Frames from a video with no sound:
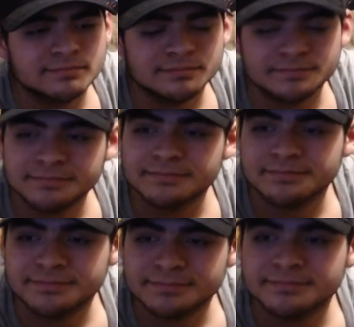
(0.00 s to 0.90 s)

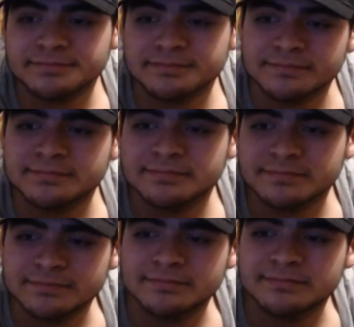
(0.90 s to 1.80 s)

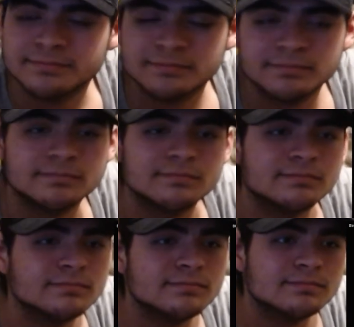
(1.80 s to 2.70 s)

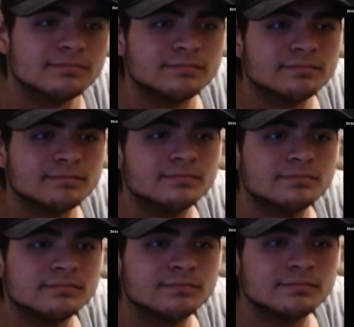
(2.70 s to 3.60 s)

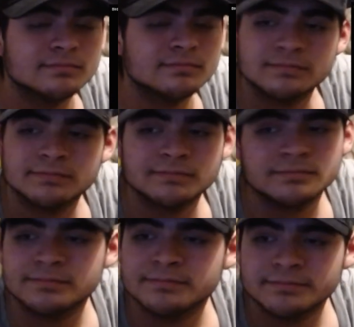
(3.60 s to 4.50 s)

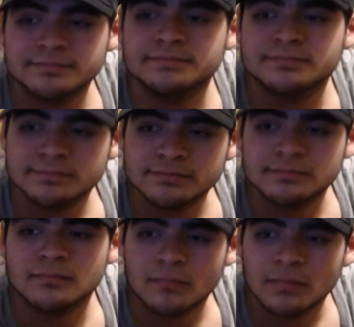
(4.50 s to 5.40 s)
No words are spoken by the person on screen.